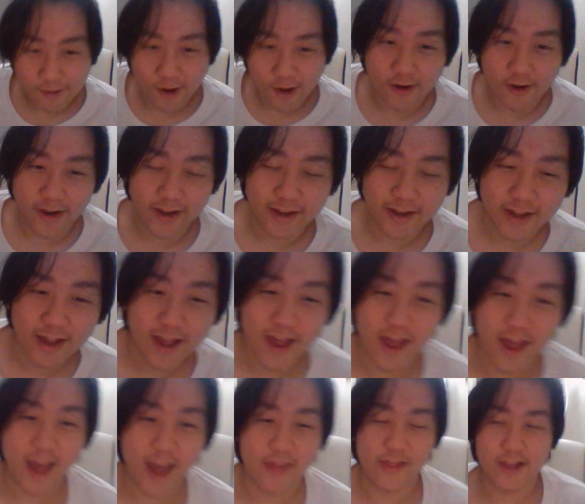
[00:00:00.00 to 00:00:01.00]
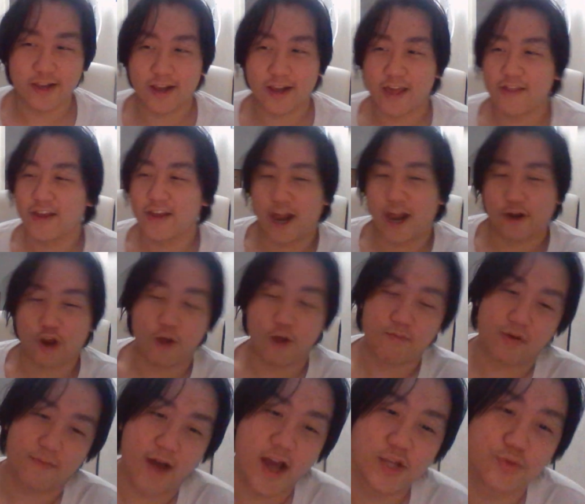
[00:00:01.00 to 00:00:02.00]
growing, and then and then I'd
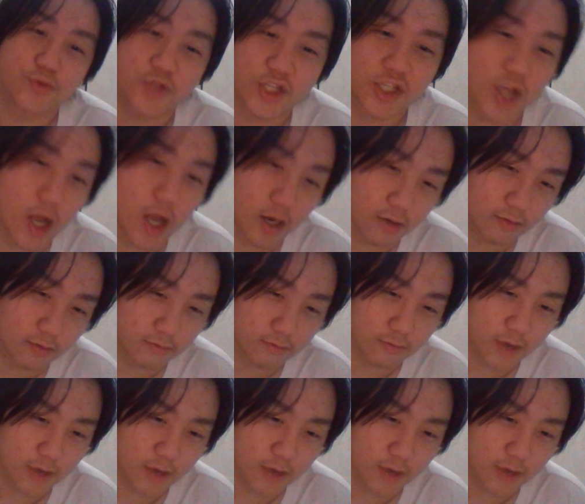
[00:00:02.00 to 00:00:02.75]
compromise with the son.